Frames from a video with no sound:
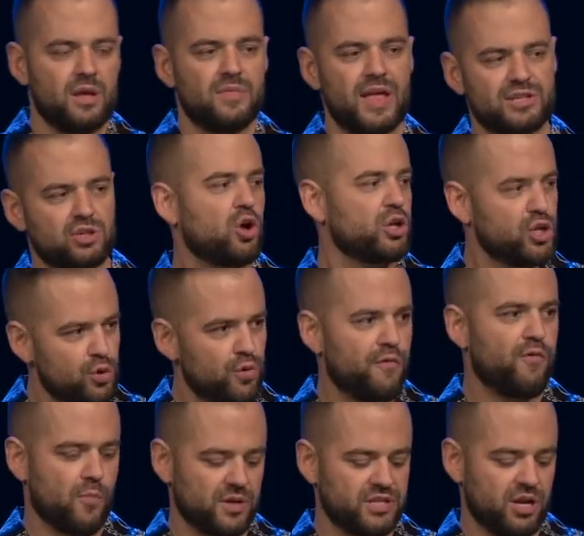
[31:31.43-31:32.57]
That's called
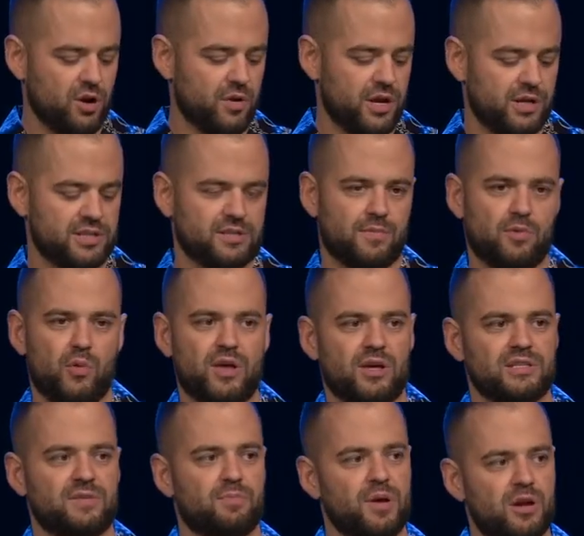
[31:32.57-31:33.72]
uniformitarianism, the way things
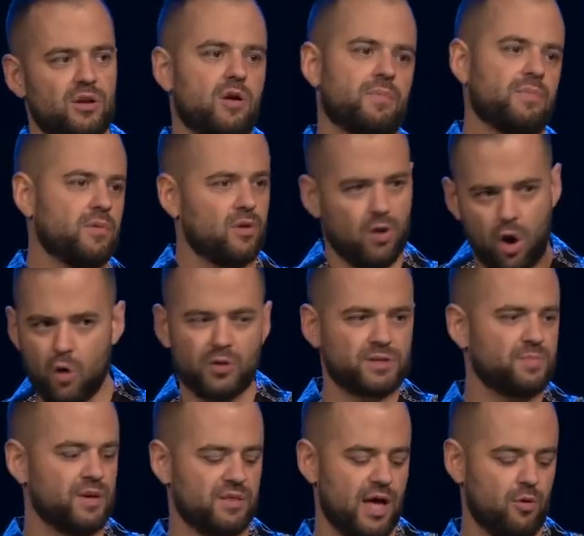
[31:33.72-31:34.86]
have been, always
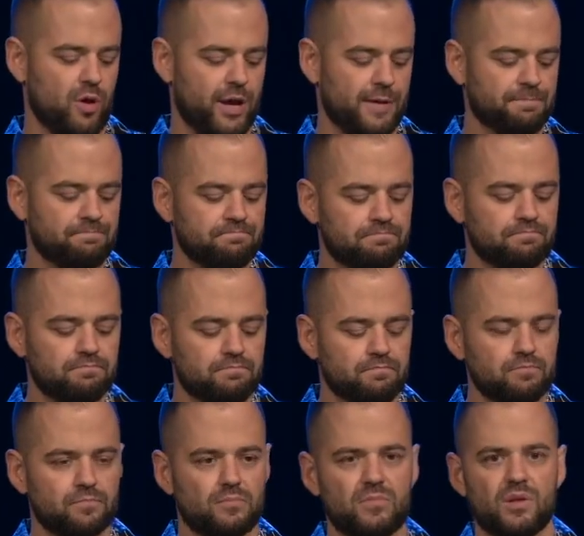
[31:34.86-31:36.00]
been that way,
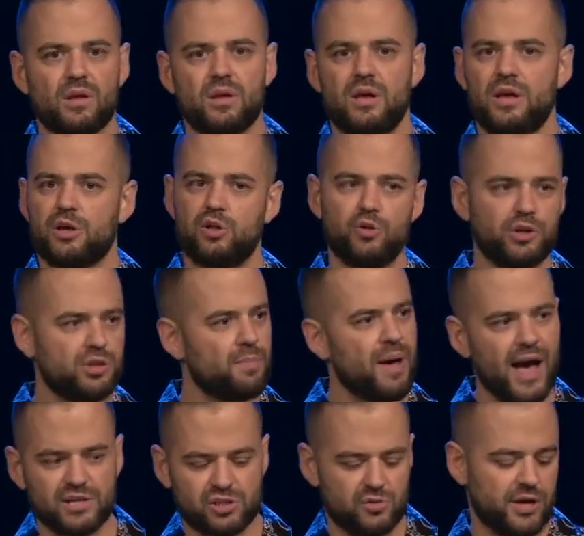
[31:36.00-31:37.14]
including the
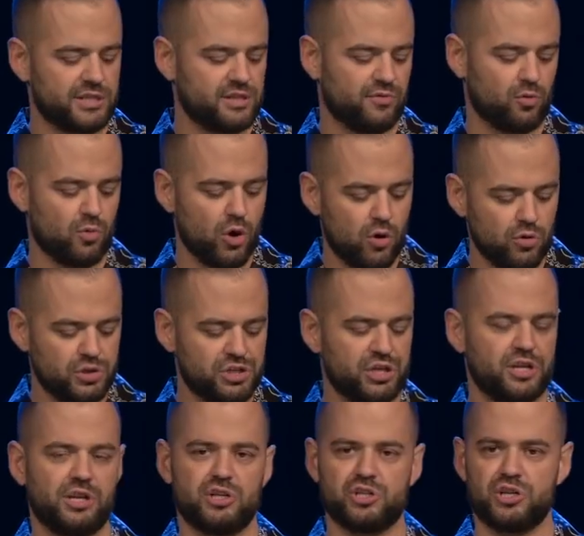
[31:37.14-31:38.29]
past rates of
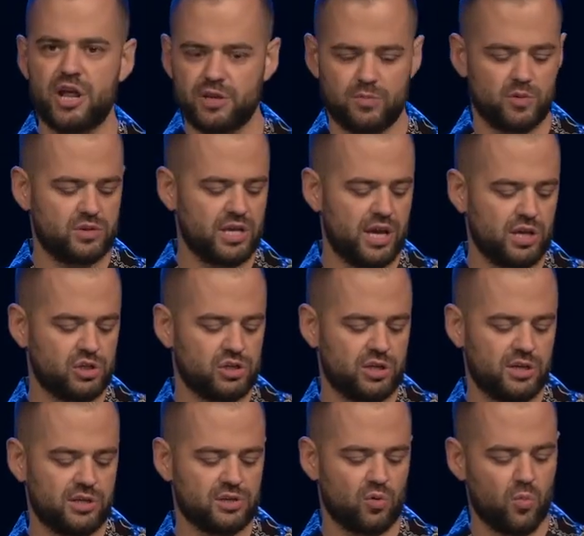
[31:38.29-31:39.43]
erosion and genetic
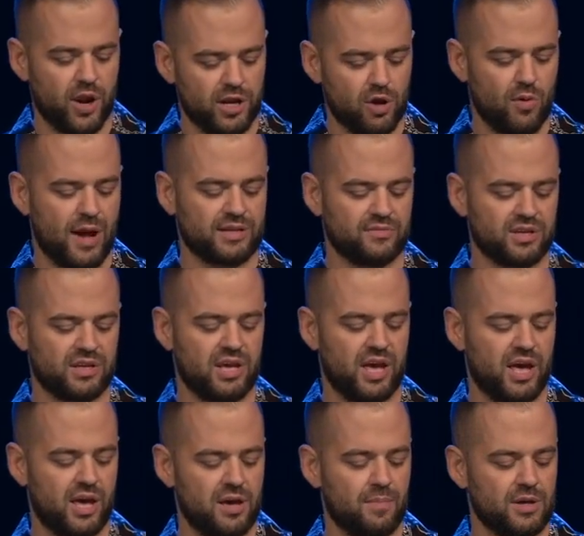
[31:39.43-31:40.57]
mutations and radioactive
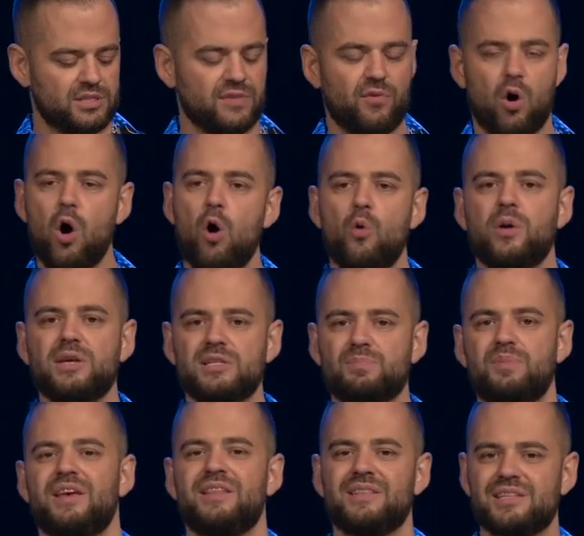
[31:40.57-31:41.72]
decay. It must have always
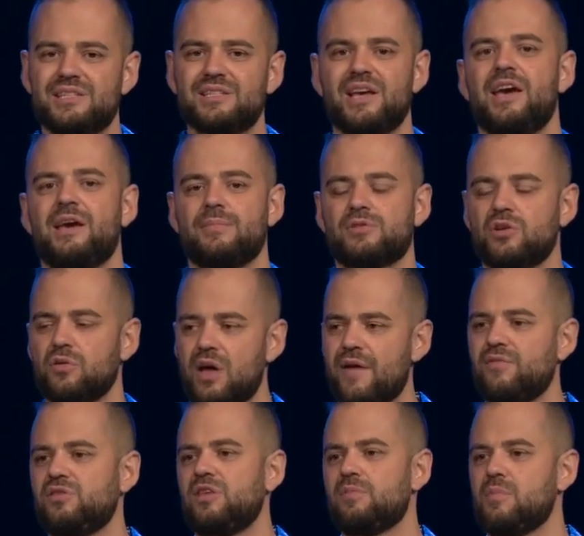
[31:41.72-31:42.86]
been the same, so
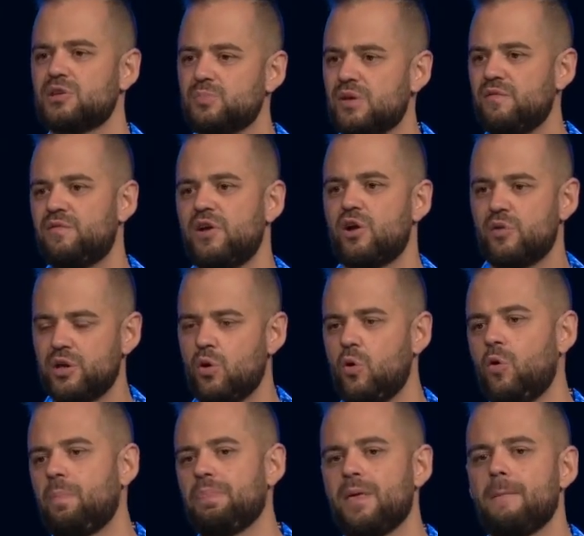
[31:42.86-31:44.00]
everything must be very
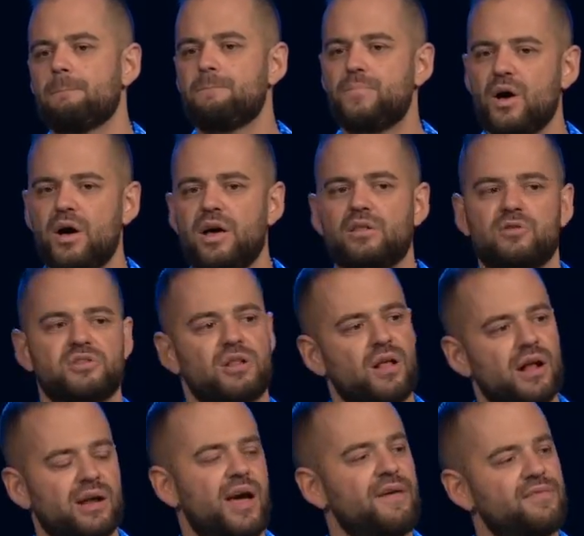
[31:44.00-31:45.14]
old. But there's a
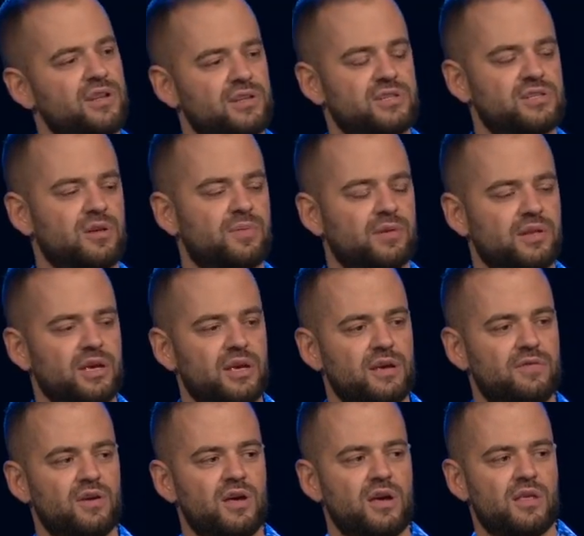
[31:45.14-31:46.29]
lot of evidence to believe
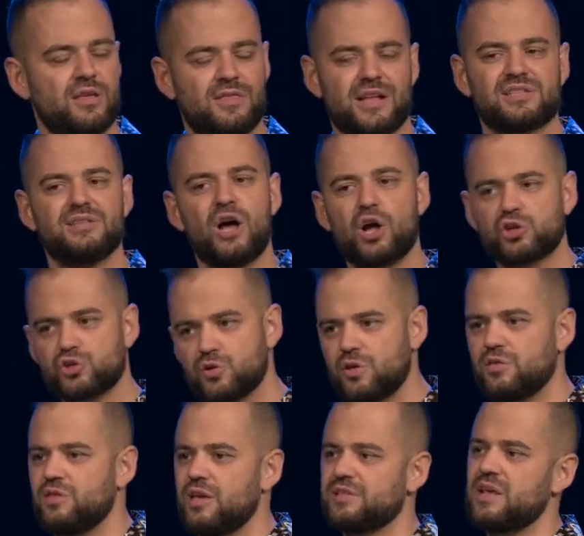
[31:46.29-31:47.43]
that that's not true, that
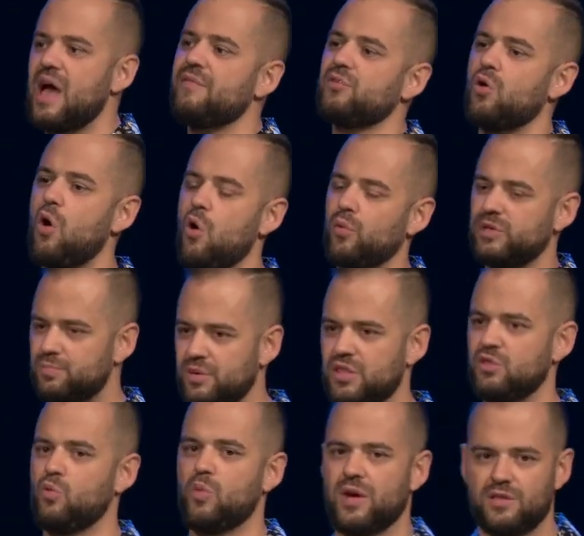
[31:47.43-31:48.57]
things haven't always been
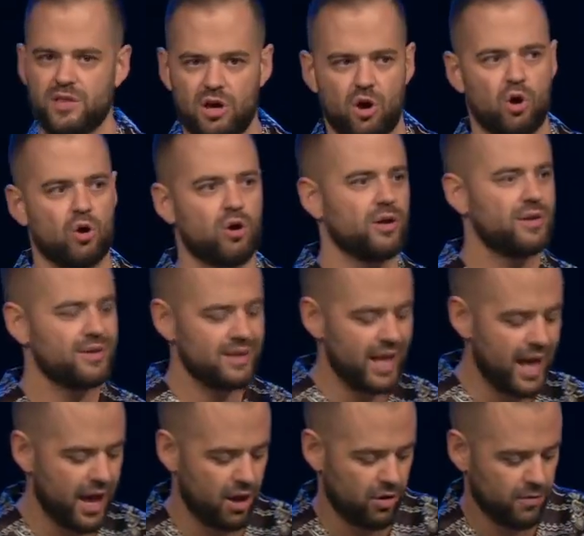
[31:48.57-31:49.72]
the way that they are
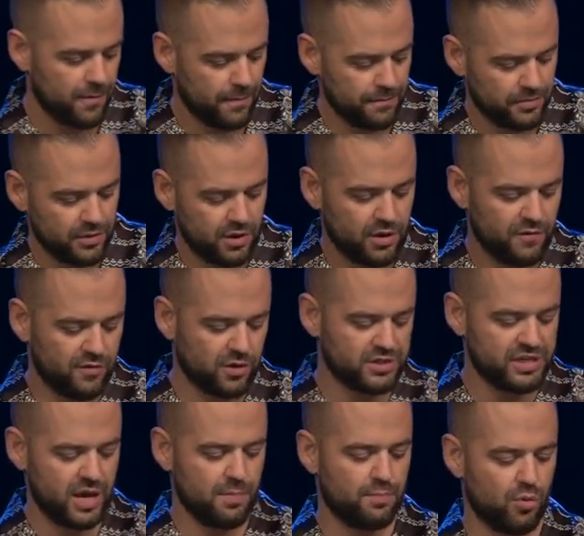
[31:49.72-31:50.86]
now. For
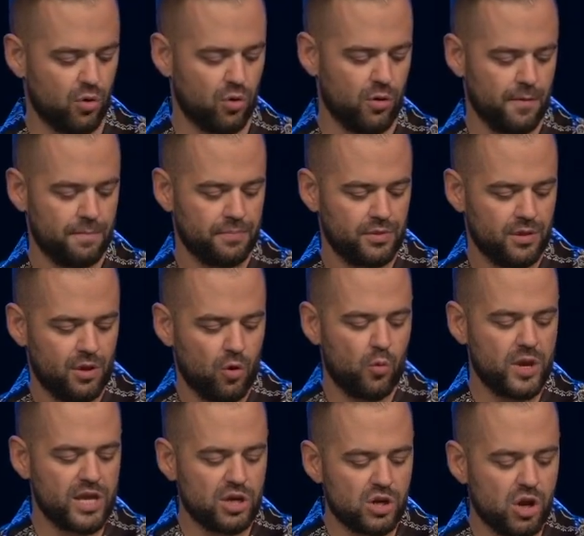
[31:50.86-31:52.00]
example,
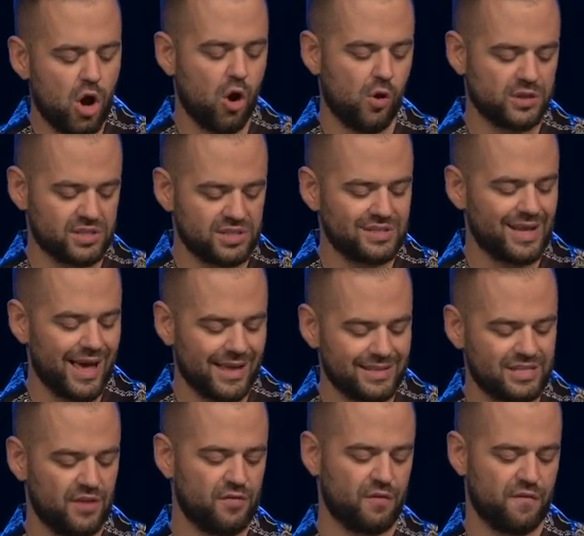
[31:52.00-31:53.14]
we know, it's a
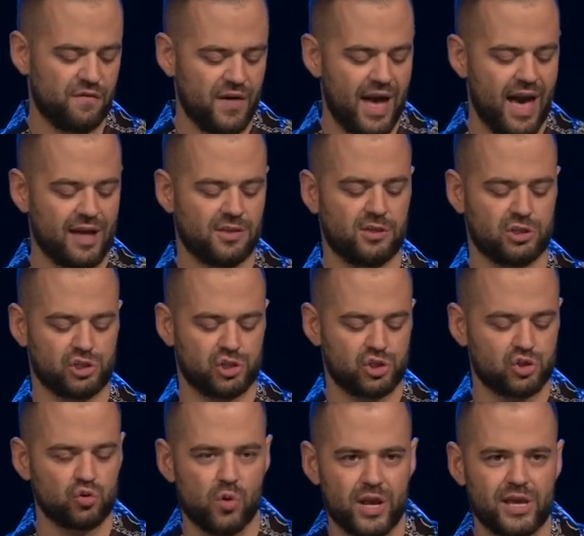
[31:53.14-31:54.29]
scientific fact, that the
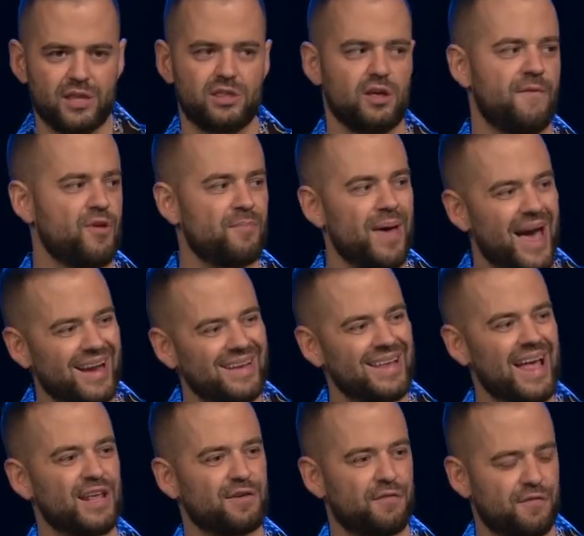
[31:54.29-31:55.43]
strength of the
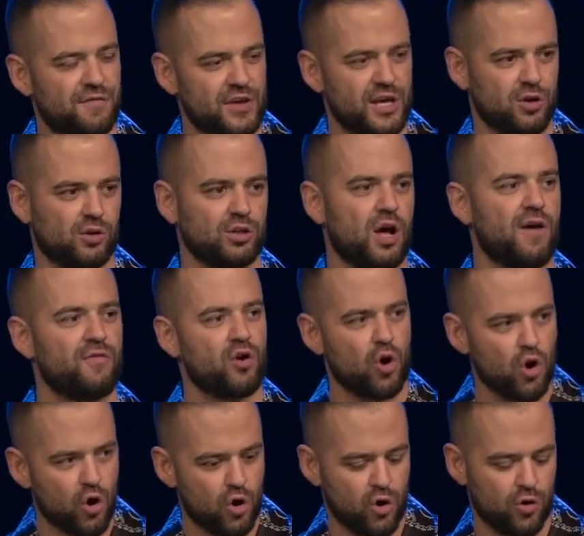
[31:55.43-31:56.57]
magnetic field of
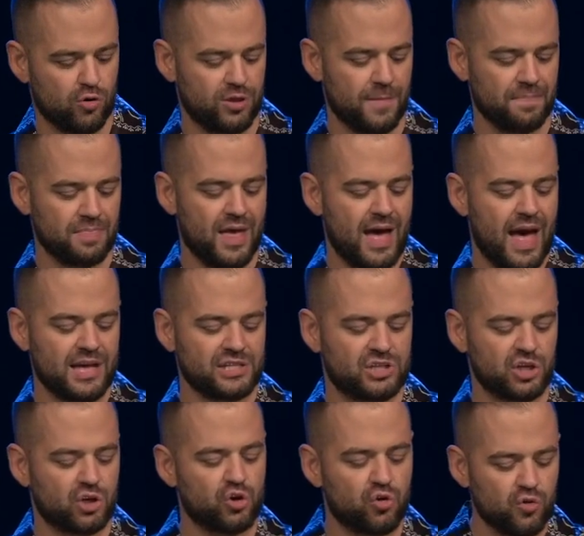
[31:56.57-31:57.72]
Earth has
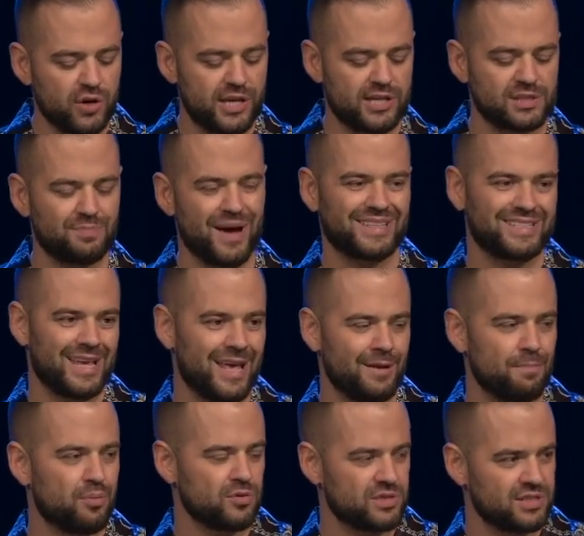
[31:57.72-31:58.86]
decreased by ten
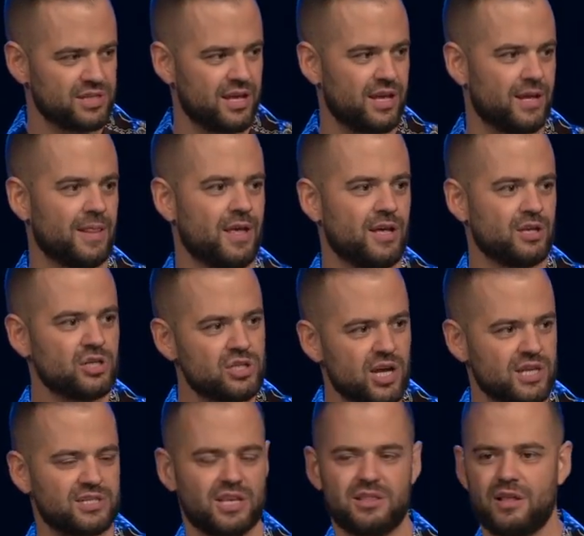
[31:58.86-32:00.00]
percent
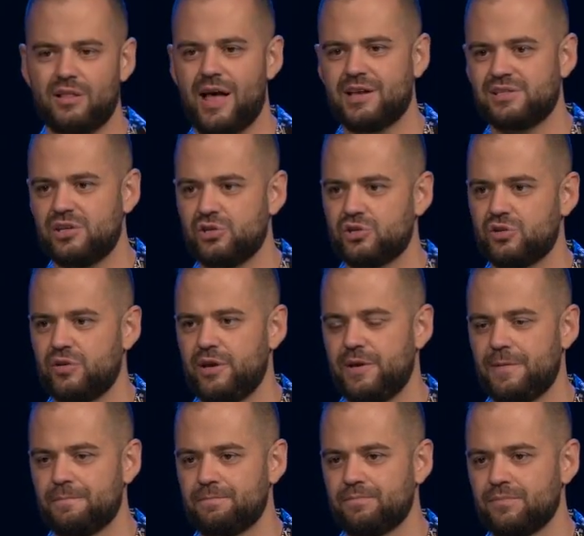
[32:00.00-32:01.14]
just in the last century.
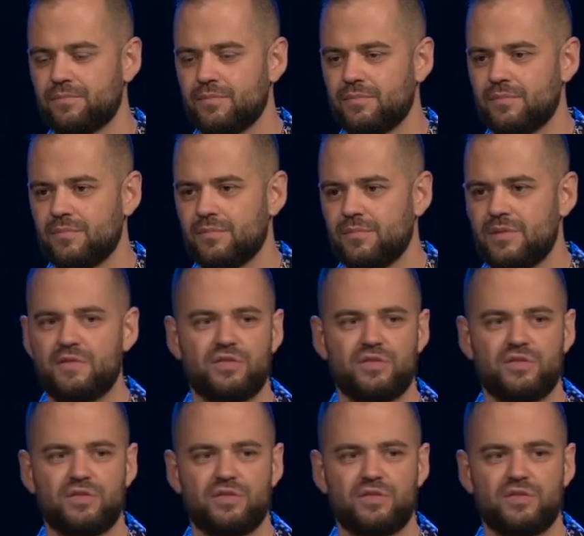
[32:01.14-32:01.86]
They